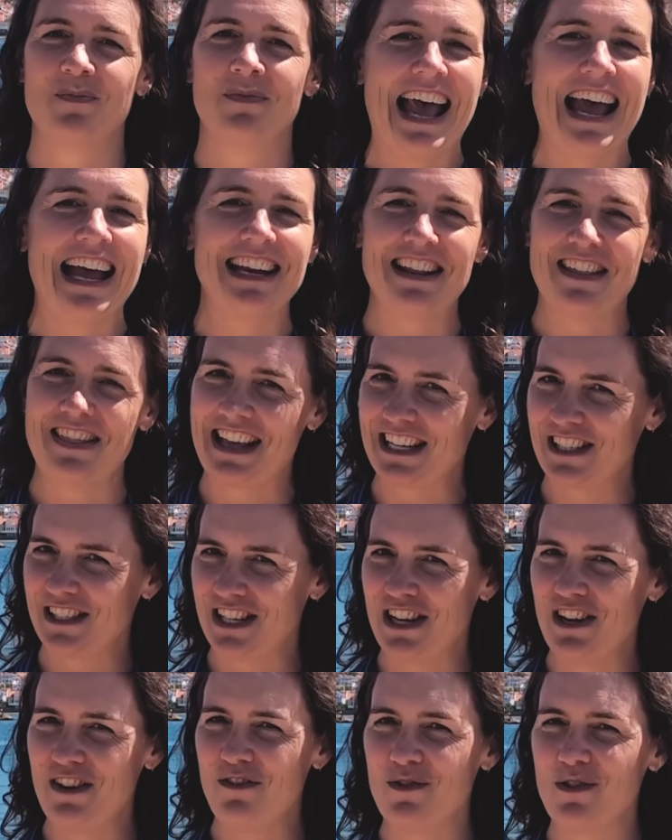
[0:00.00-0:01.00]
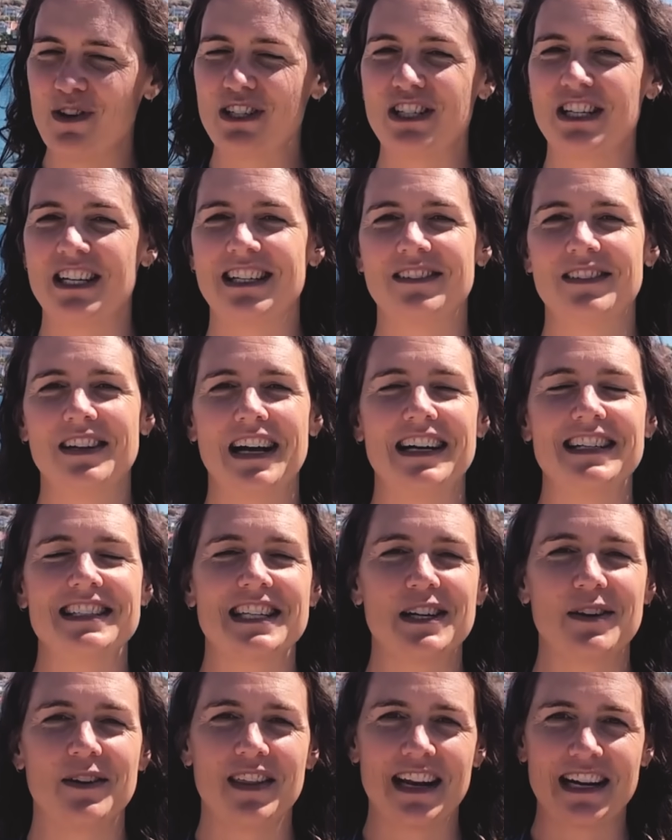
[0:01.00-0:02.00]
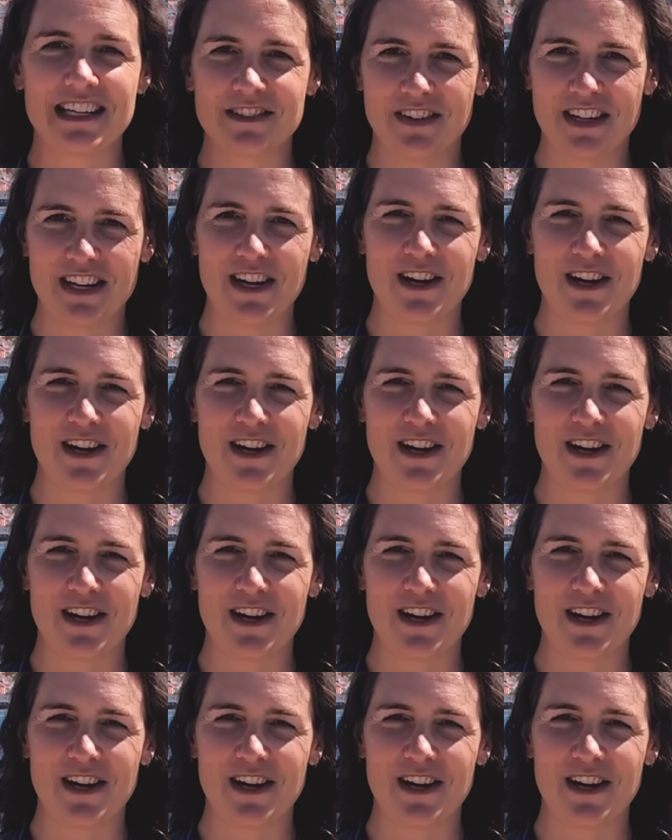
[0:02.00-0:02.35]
And thanks to you for watching. I'll see you in the next